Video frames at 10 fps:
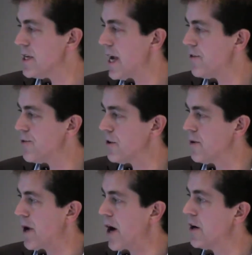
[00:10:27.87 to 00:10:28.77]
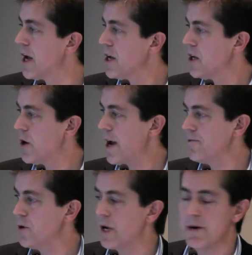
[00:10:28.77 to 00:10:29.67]
sound through the bone. You
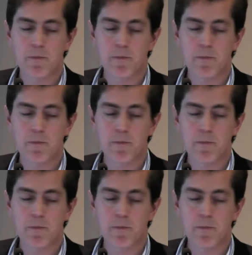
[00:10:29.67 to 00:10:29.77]
have to